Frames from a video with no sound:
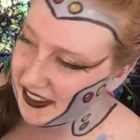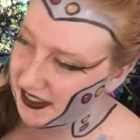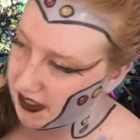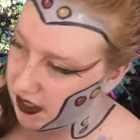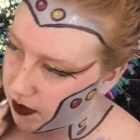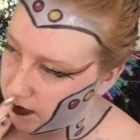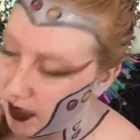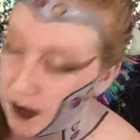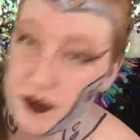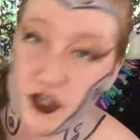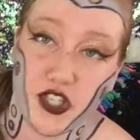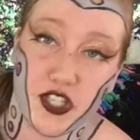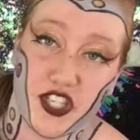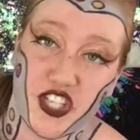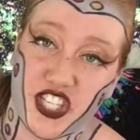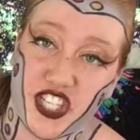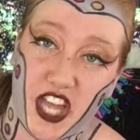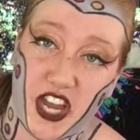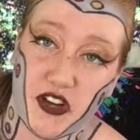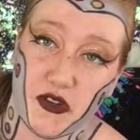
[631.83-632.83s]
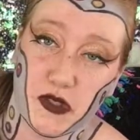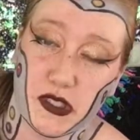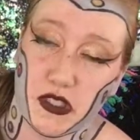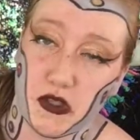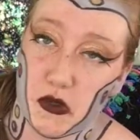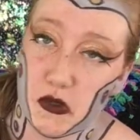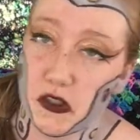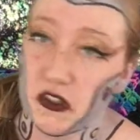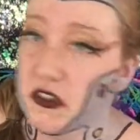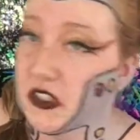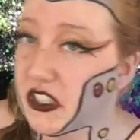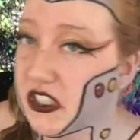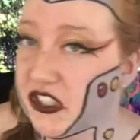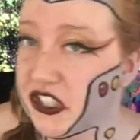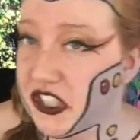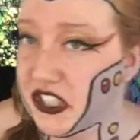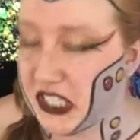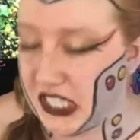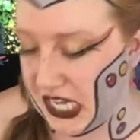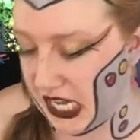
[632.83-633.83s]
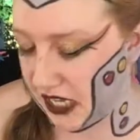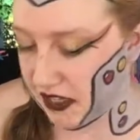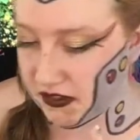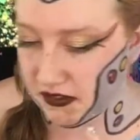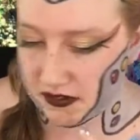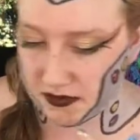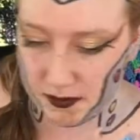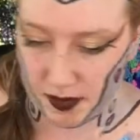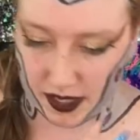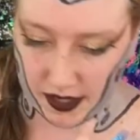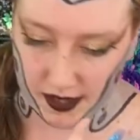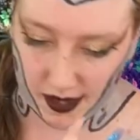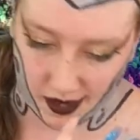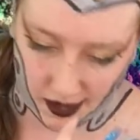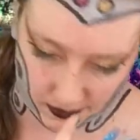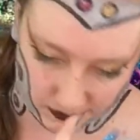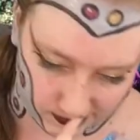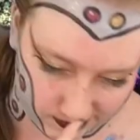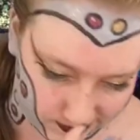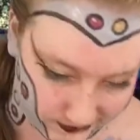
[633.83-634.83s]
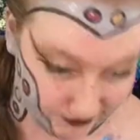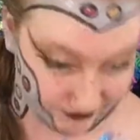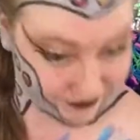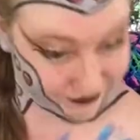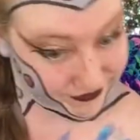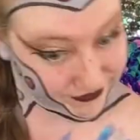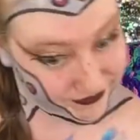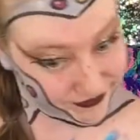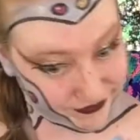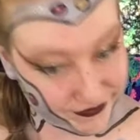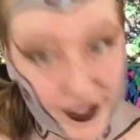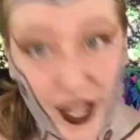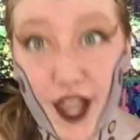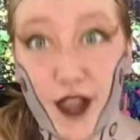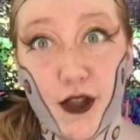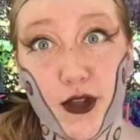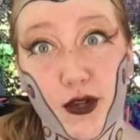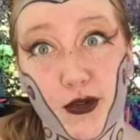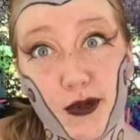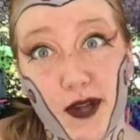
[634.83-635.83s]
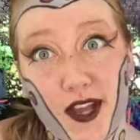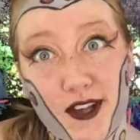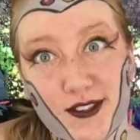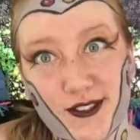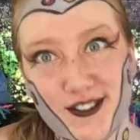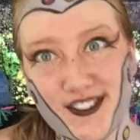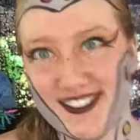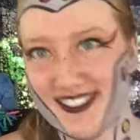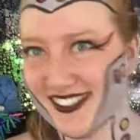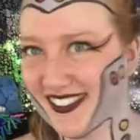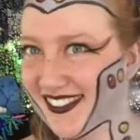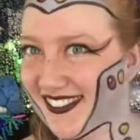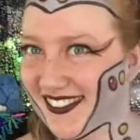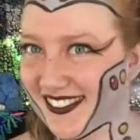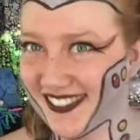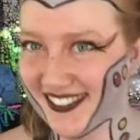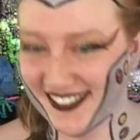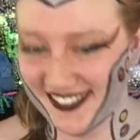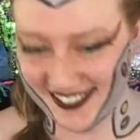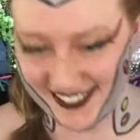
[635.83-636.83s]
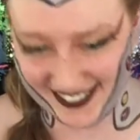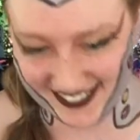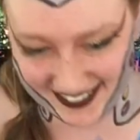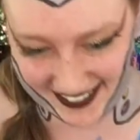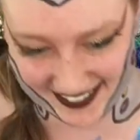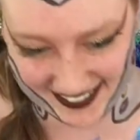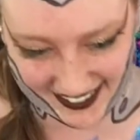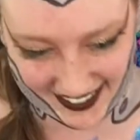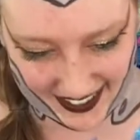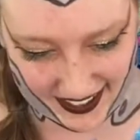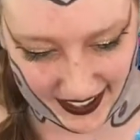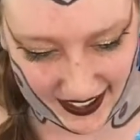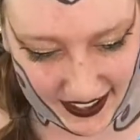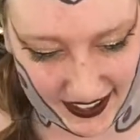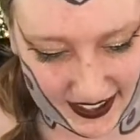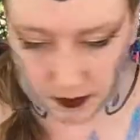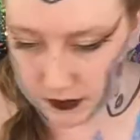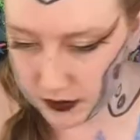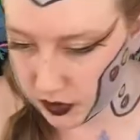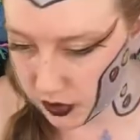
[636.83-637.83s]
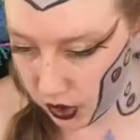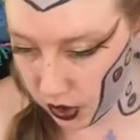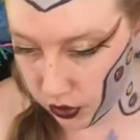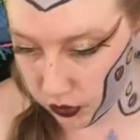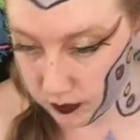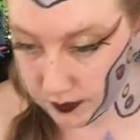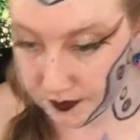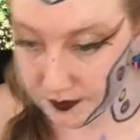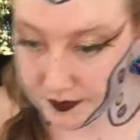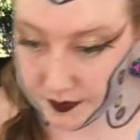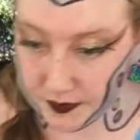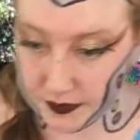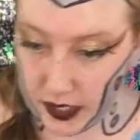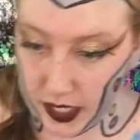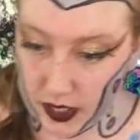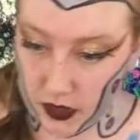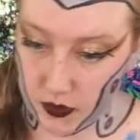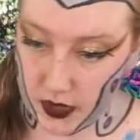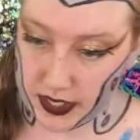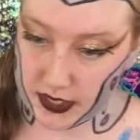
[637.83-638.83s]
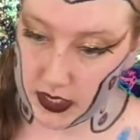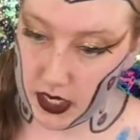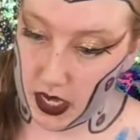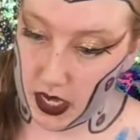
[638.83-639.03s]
know, maybe she just thought it was cool because she's a kid, but who knows? So anyways,